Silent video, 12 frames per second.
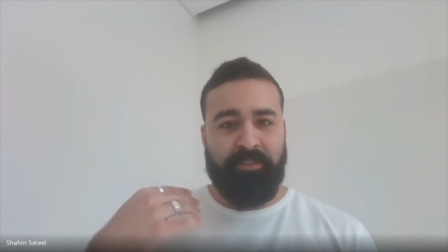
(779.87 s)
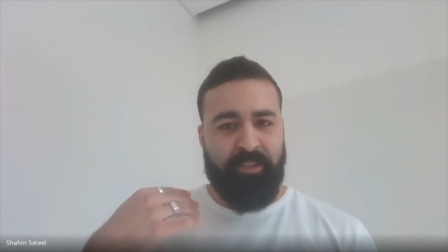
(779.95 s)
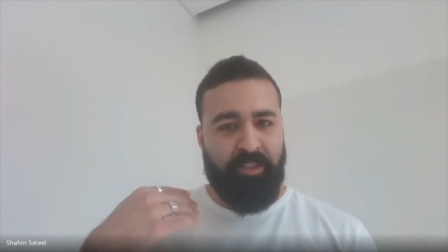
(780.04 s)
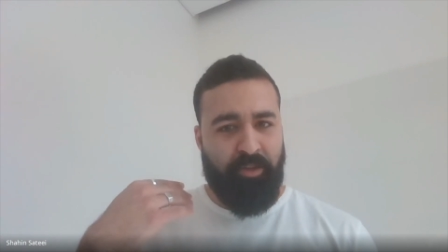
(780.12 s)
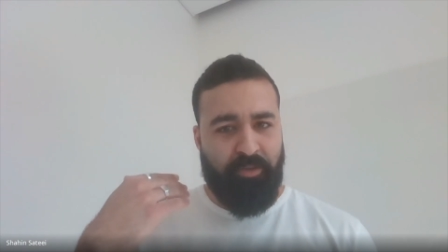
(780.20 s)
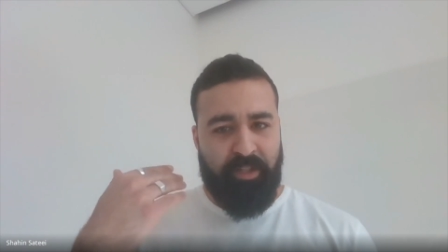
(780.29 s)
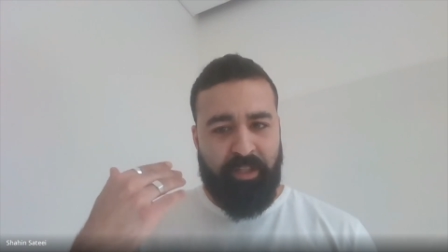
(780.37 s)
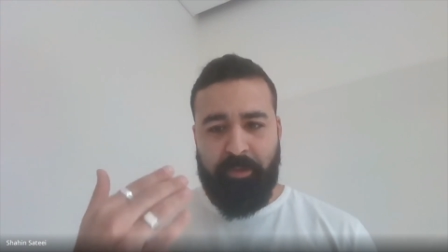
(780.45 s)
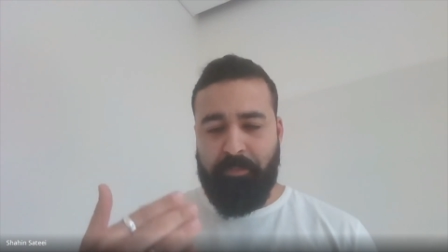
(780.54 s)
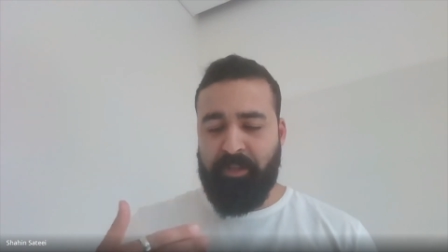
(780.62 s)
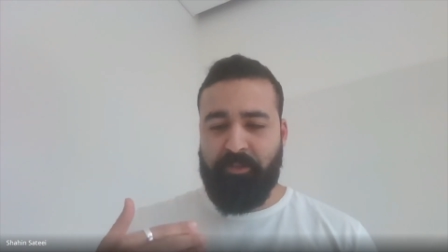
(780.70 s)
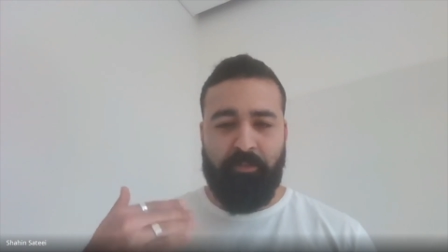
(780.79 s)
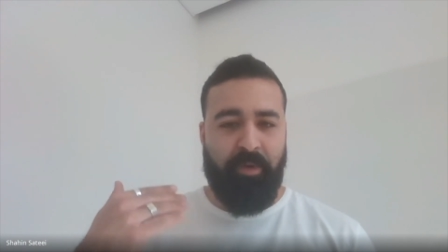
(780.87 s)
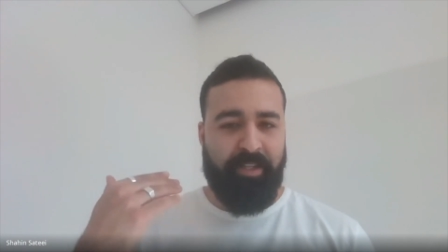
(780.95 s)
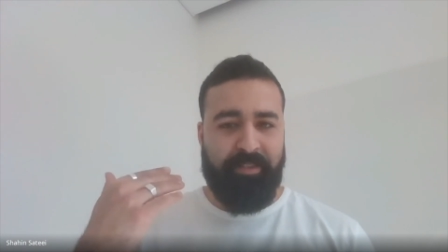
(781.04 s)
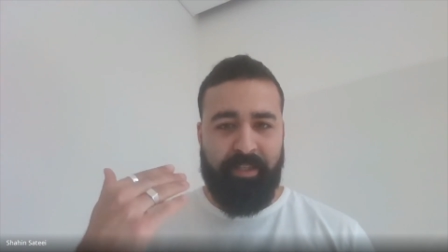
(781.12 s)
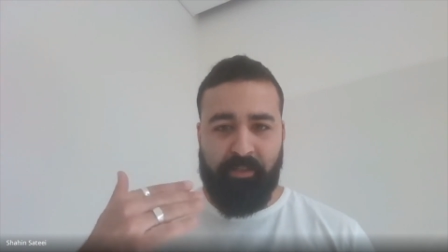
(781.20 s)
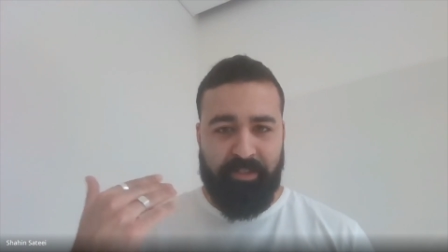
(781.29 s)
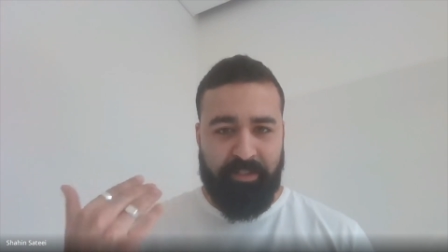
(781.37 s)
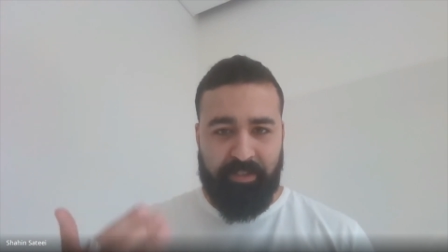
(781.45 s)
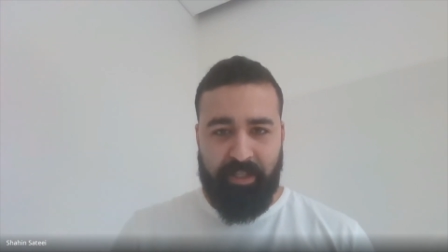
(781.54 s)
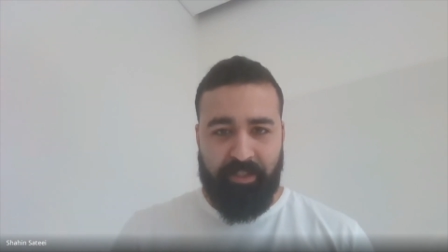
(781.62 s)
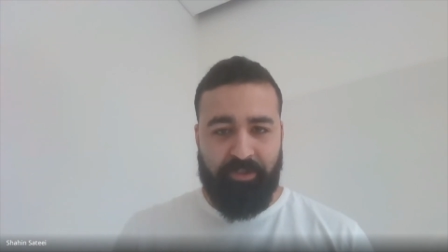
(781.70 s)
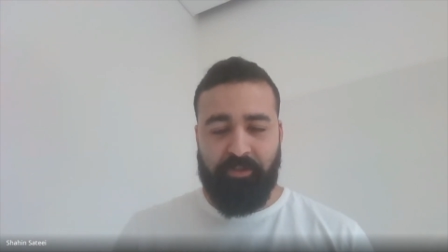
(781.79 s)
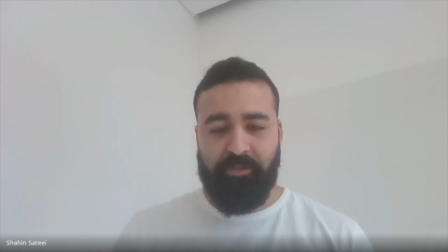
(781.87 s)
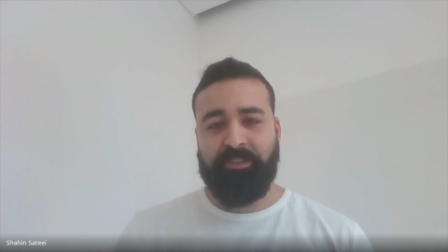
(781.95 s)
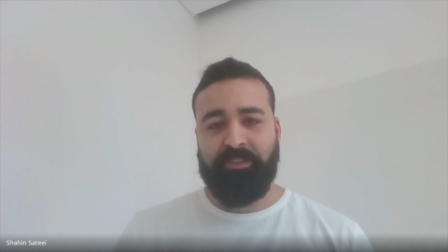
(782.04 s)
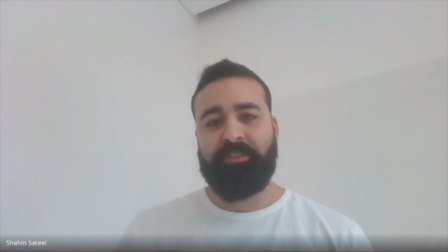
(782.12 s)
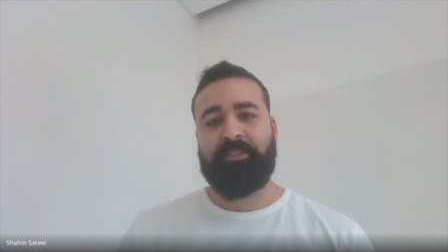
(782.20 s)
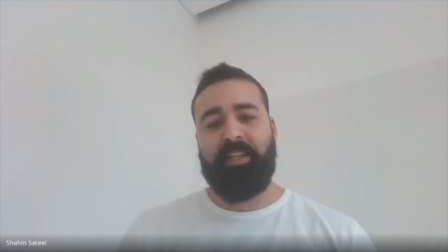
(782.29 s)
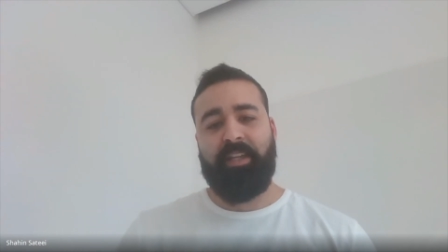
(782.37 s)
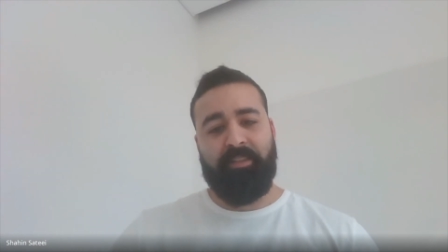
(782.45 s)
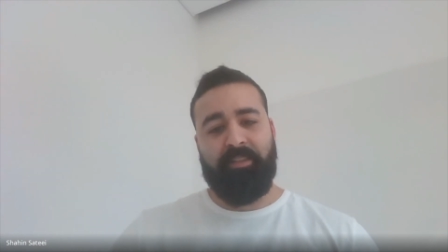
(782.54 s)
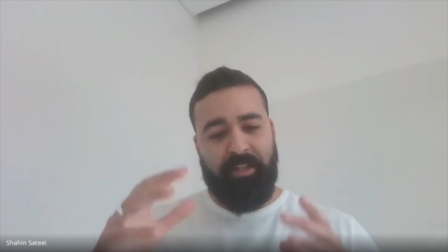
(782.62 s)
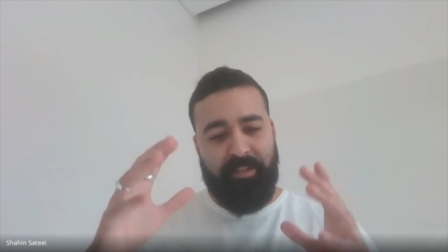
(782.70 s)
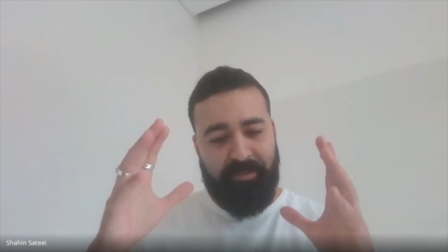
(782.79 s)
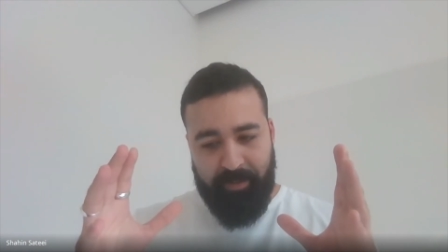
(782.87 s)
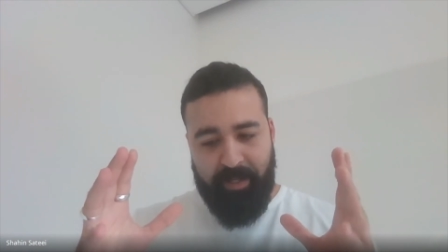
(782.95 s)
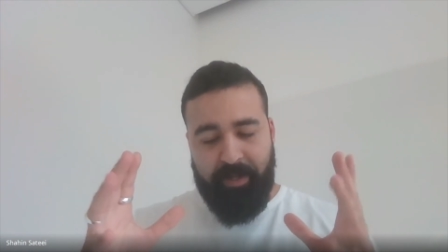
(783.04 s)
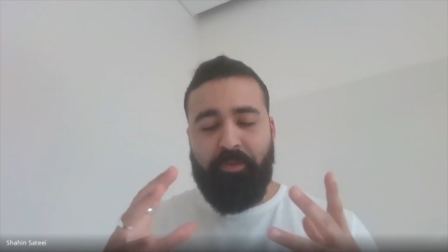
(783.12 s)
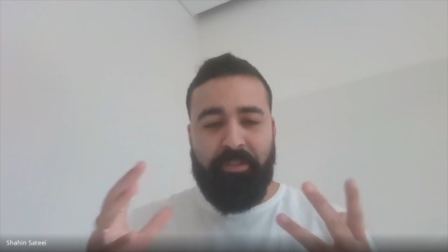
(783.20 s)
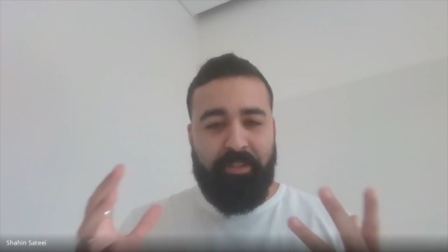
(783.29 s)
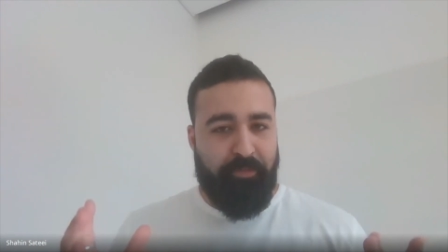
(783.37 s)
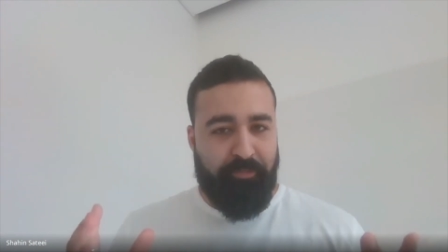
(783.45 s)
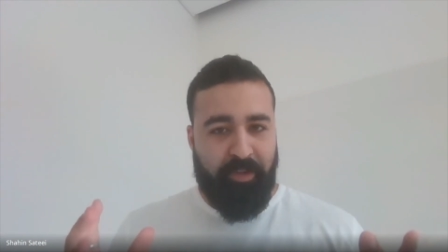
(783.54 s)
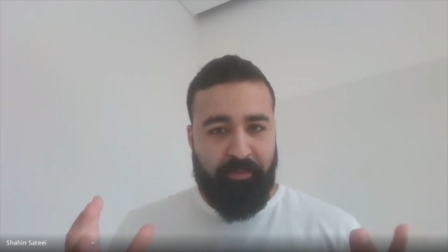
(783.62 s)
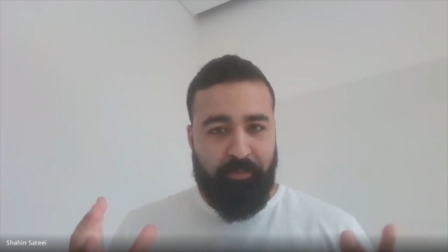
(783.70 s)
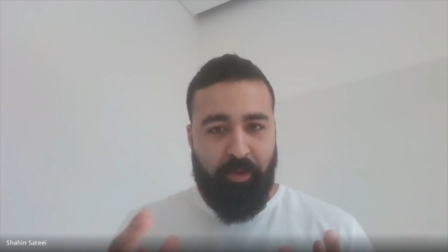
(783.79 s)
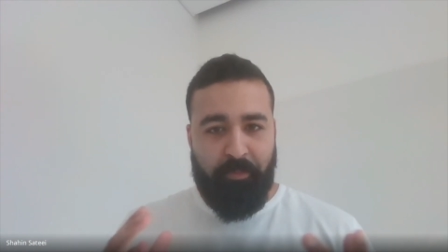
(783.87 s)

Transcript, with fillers: you know keeping to my daily schedules and like it was different what i'm